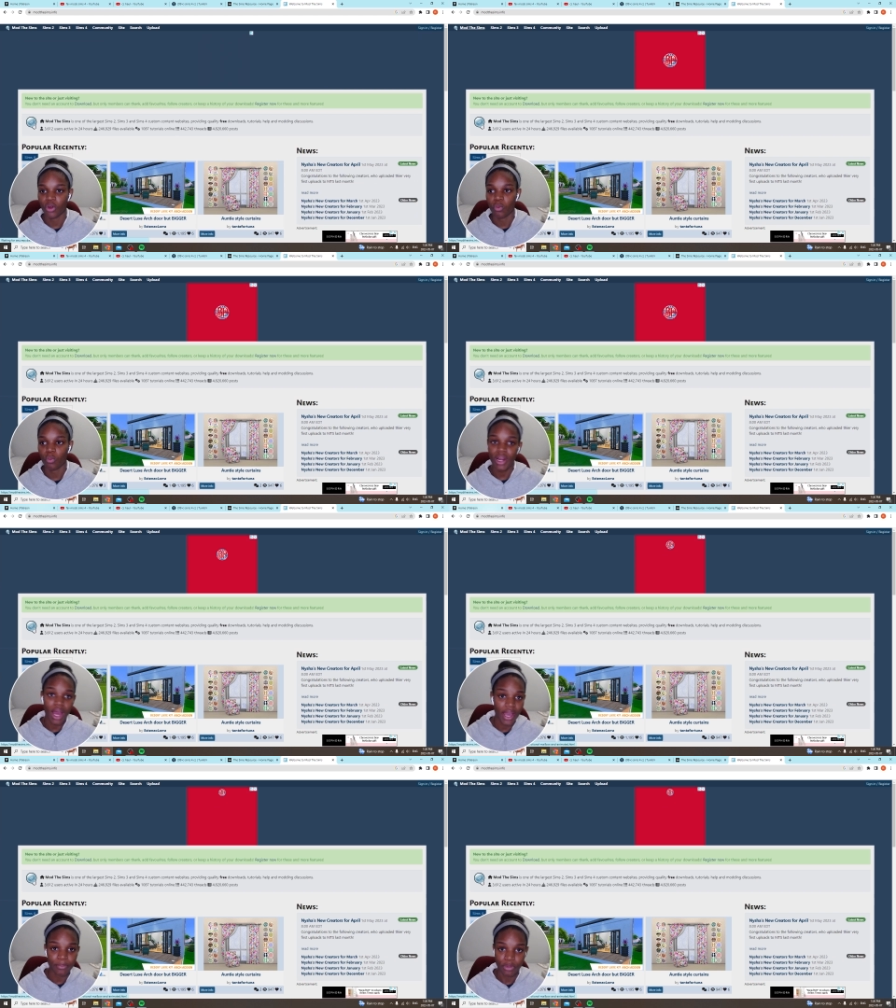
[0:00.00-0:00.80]
what
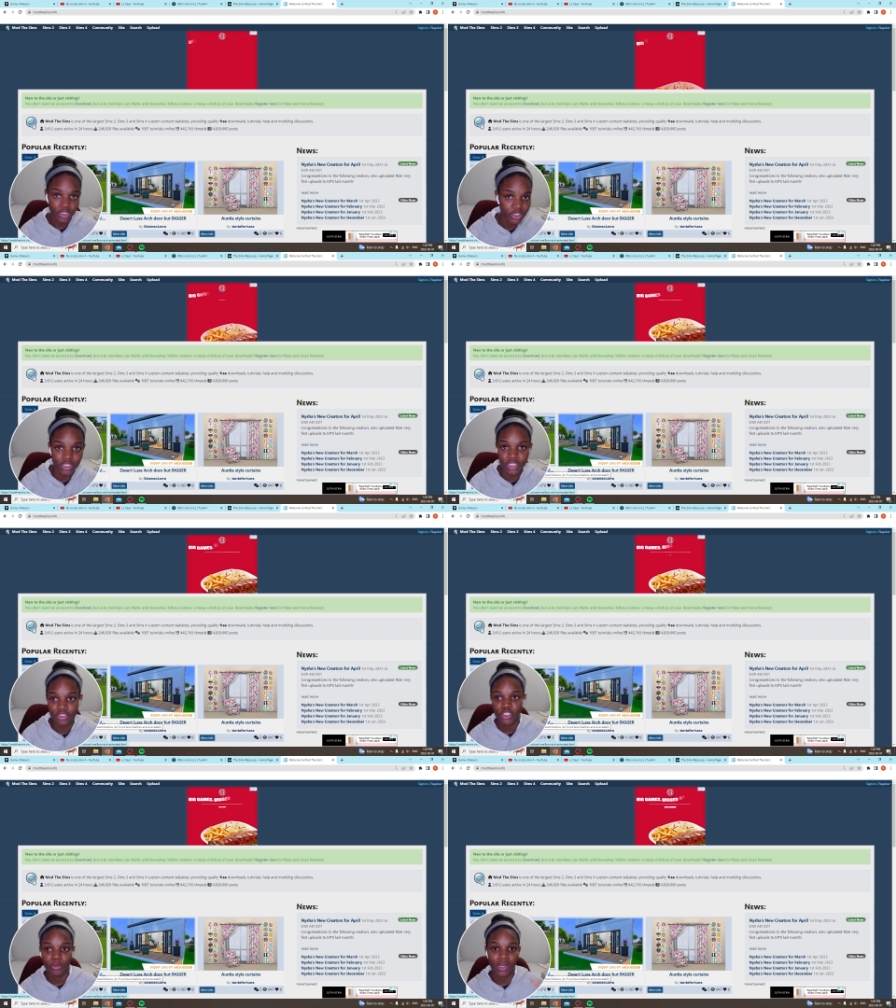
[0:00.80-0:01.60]
I personally
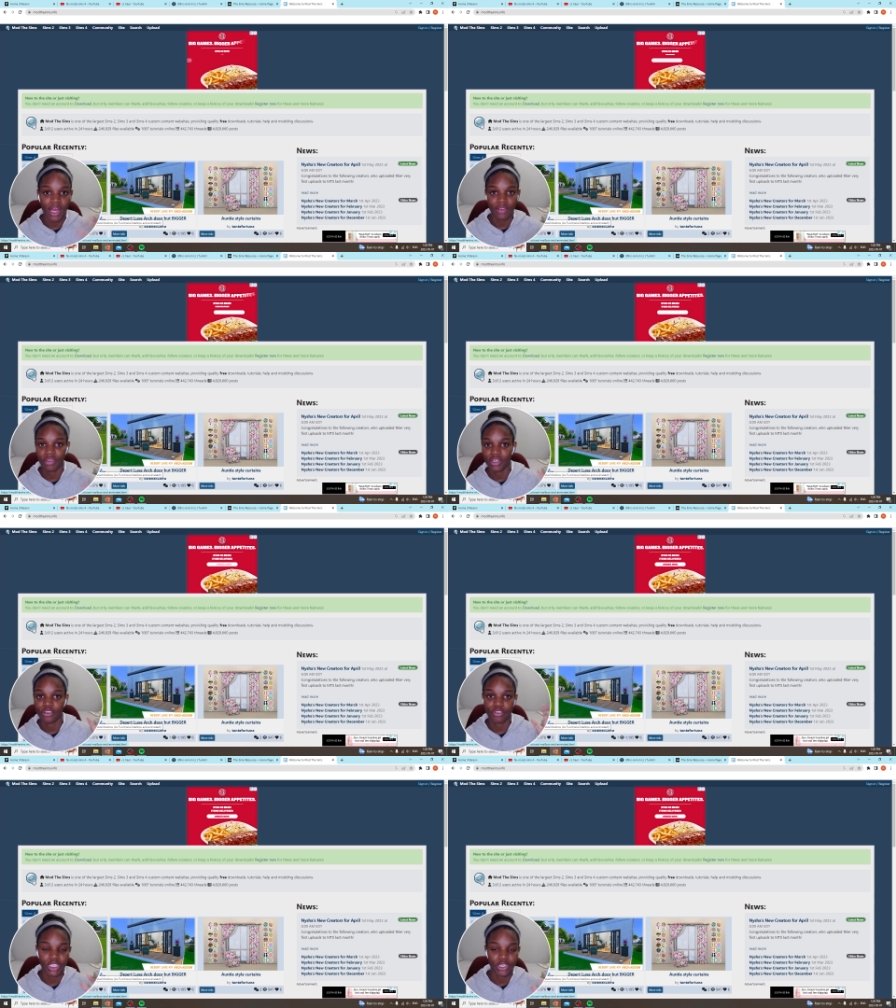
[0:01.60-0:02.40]
do when I find a
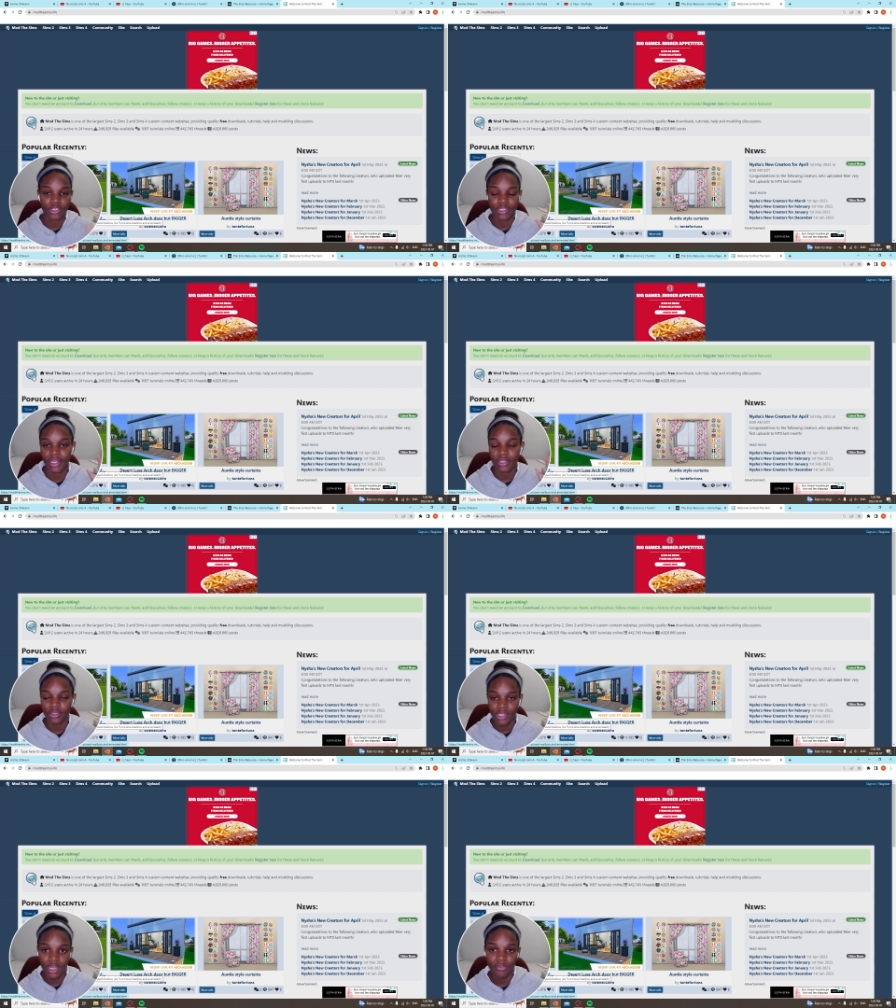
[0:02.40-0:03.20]
creator that I
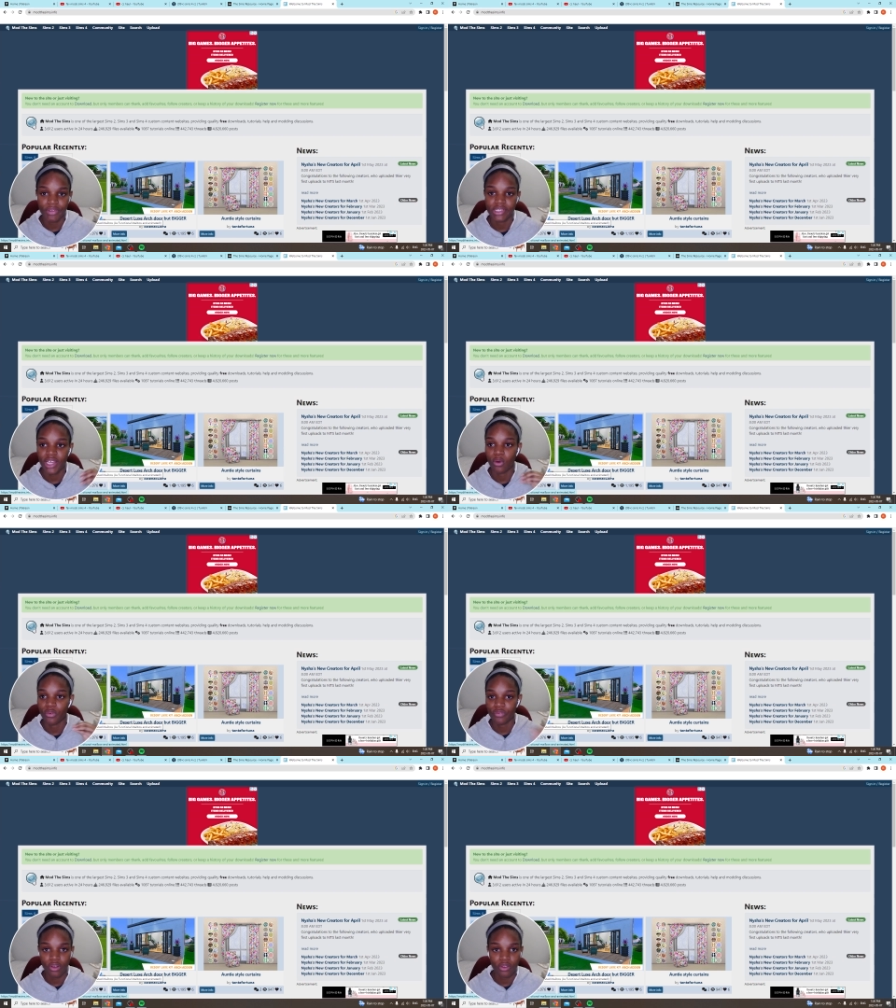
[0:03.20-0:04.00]
love is I'll
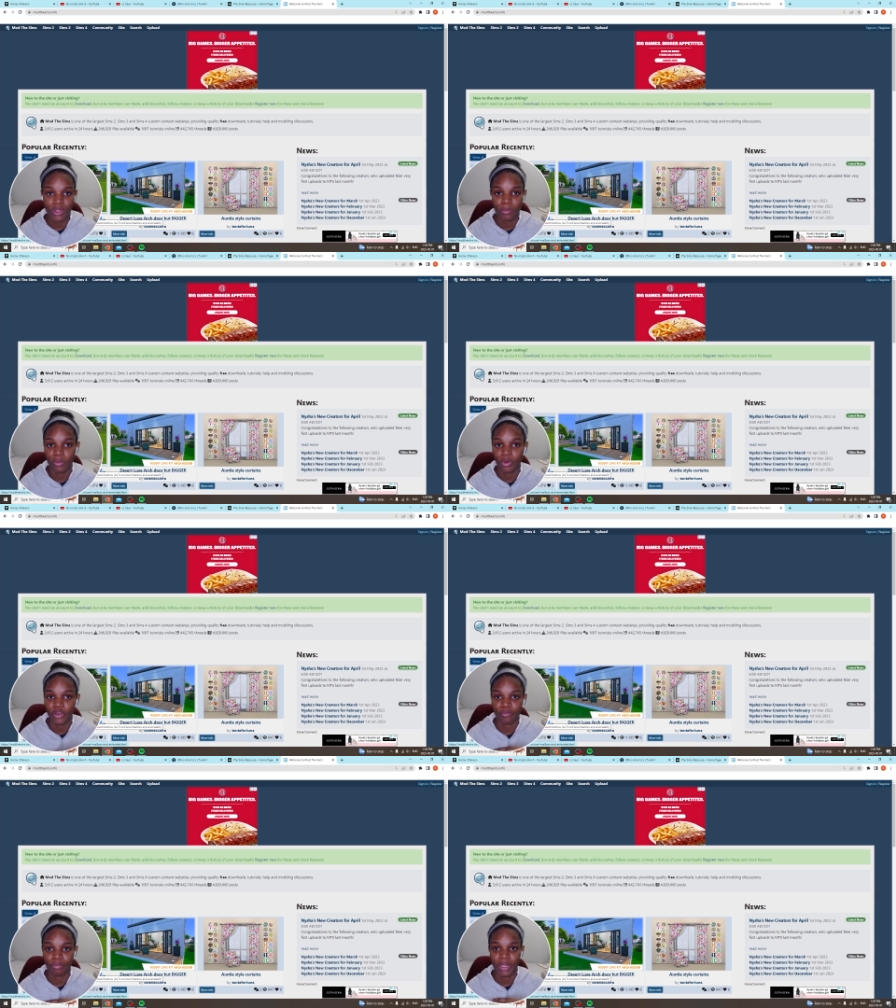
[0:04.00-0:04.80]
follow them on whatever my